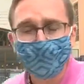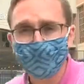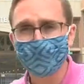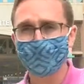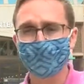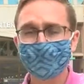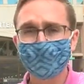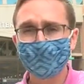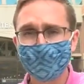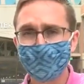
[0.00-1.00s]
at the
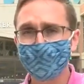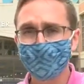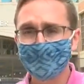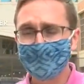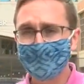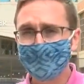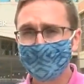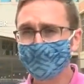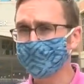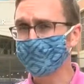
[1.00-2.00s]
Wisconsin Center, it
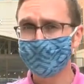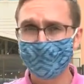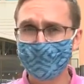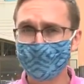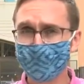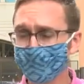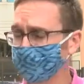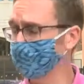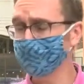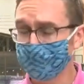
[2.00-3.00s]
really sounds
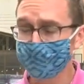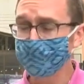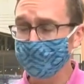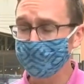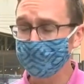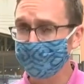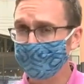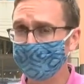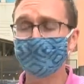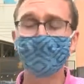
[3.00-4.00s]
and looks like
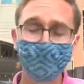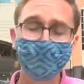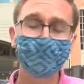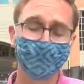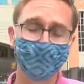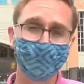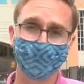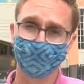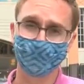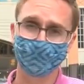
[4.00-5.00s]
a whole lot of
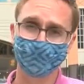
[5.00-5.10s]
nothing.